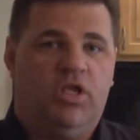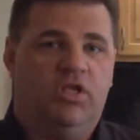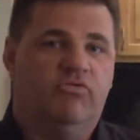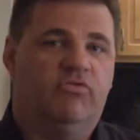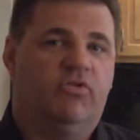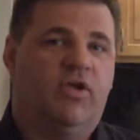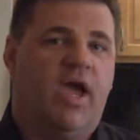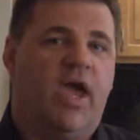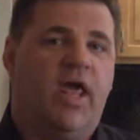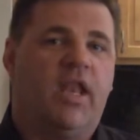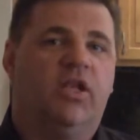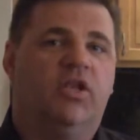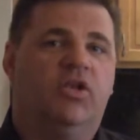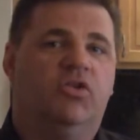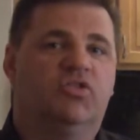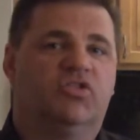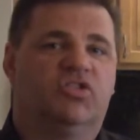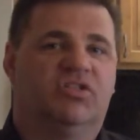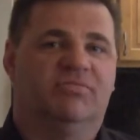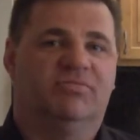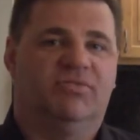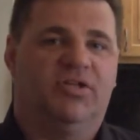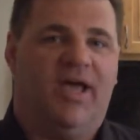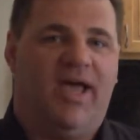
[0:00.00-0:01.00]
You've got to do
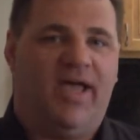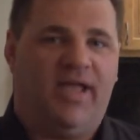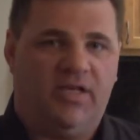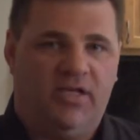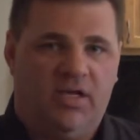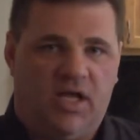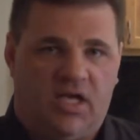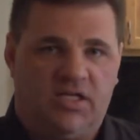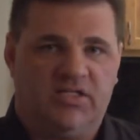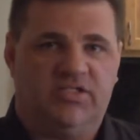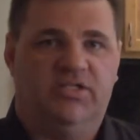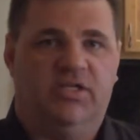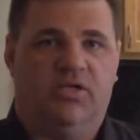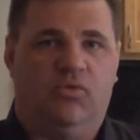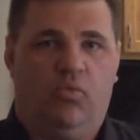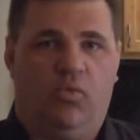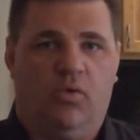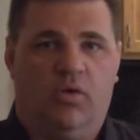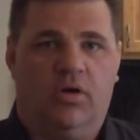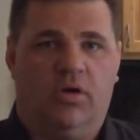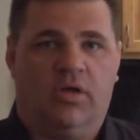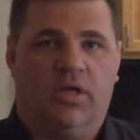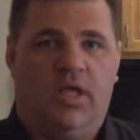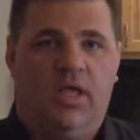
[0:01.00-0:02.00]
some diagnostic
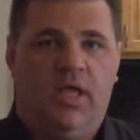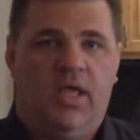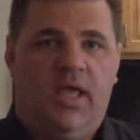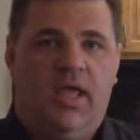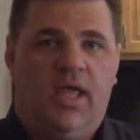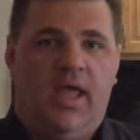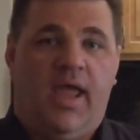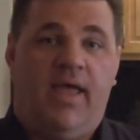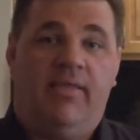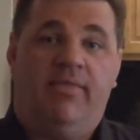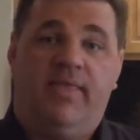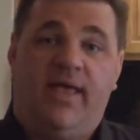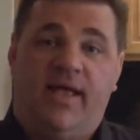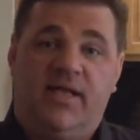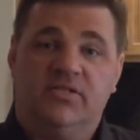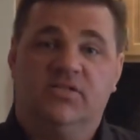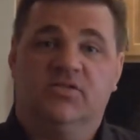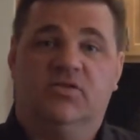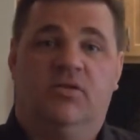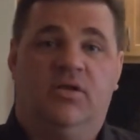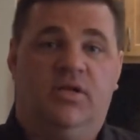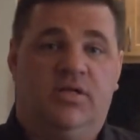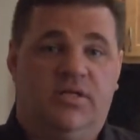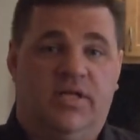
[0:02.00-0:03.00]
work, and that's
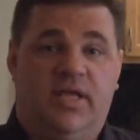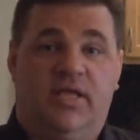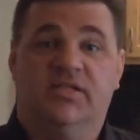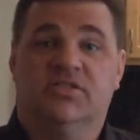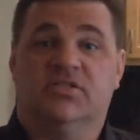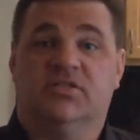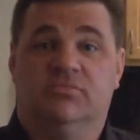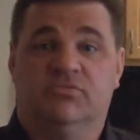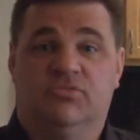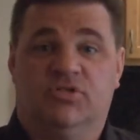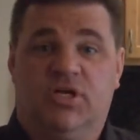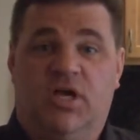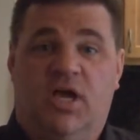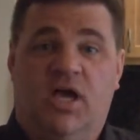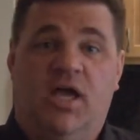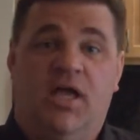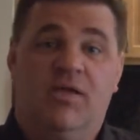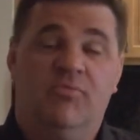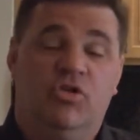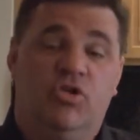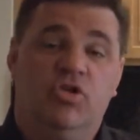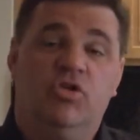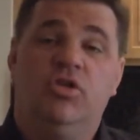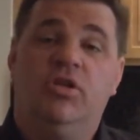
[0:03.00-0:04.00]
going to take some
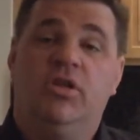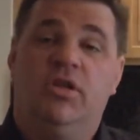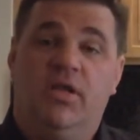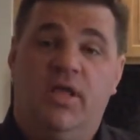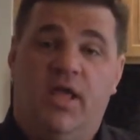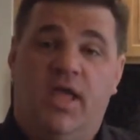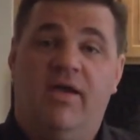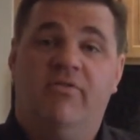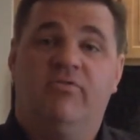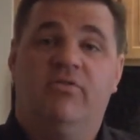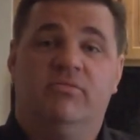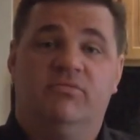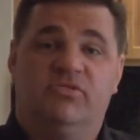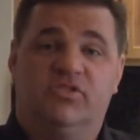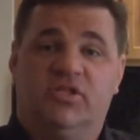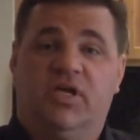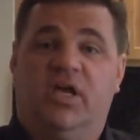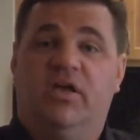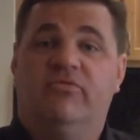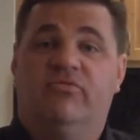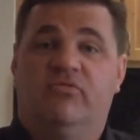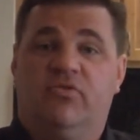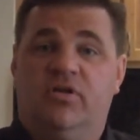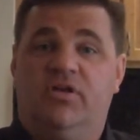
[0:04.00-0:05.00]
time, and you need to have them
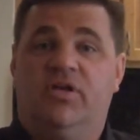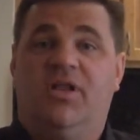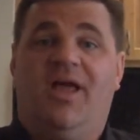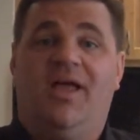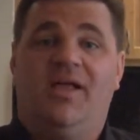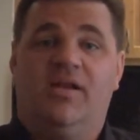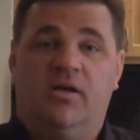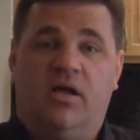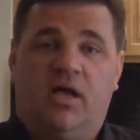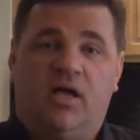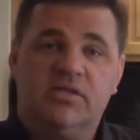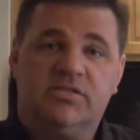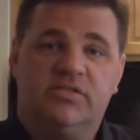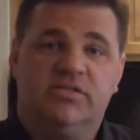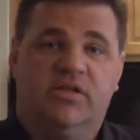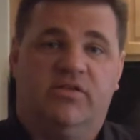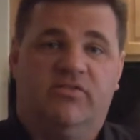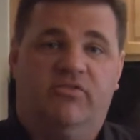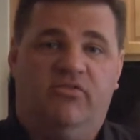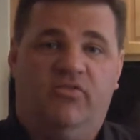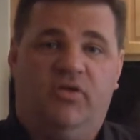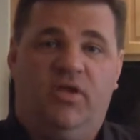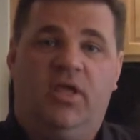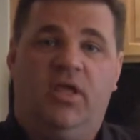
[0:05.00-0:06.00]
sign for a
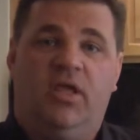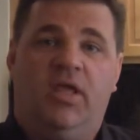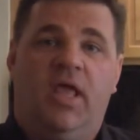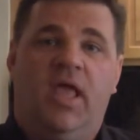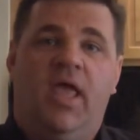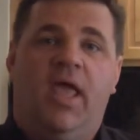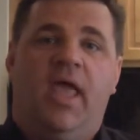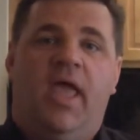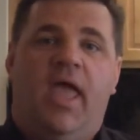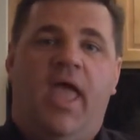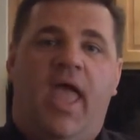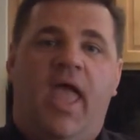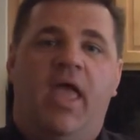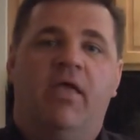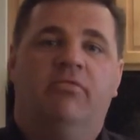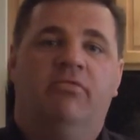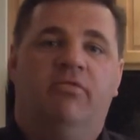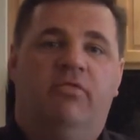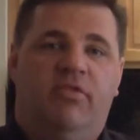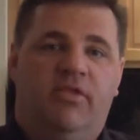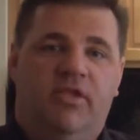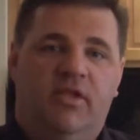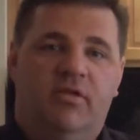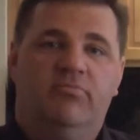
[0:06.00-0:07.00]
diagnostic fee
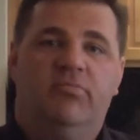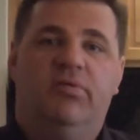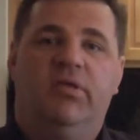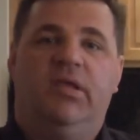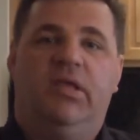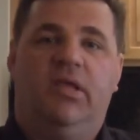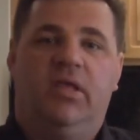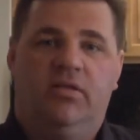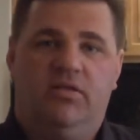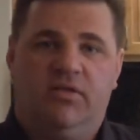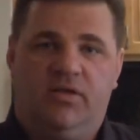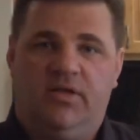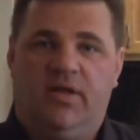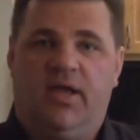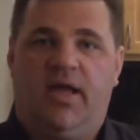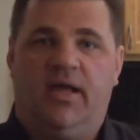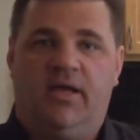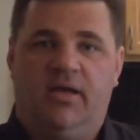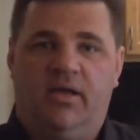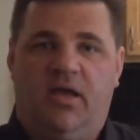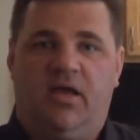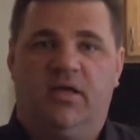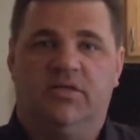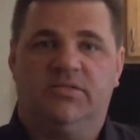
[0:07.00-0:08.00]
and then begin the
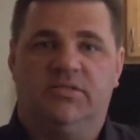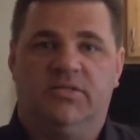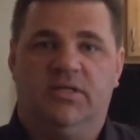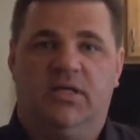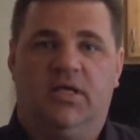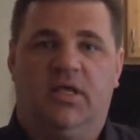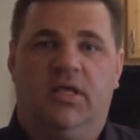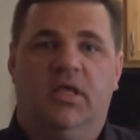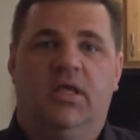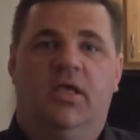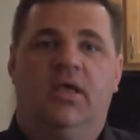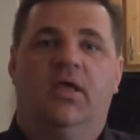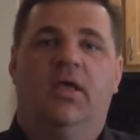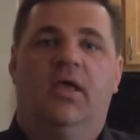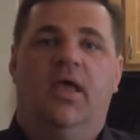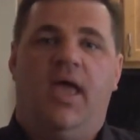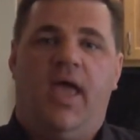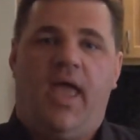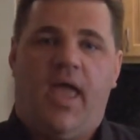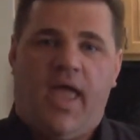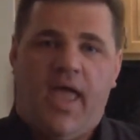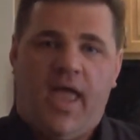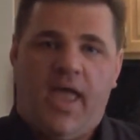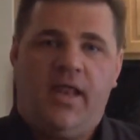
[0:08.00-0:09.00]
diagnostic
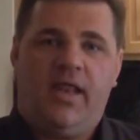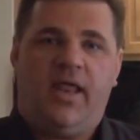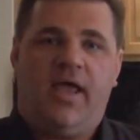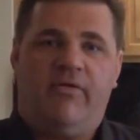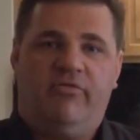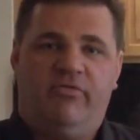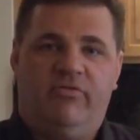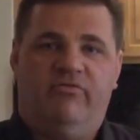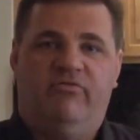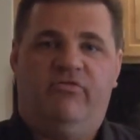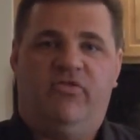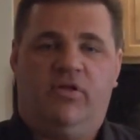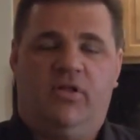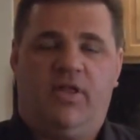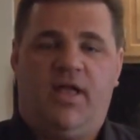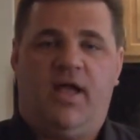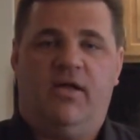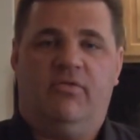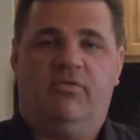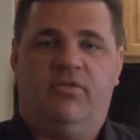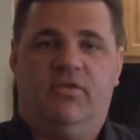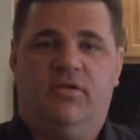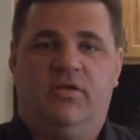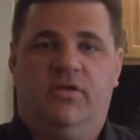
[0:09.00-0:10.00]
and have them fill
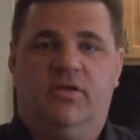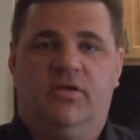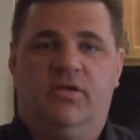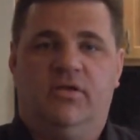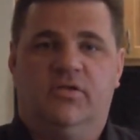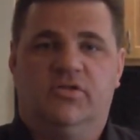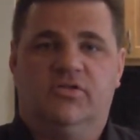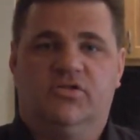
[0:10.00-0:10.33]
out the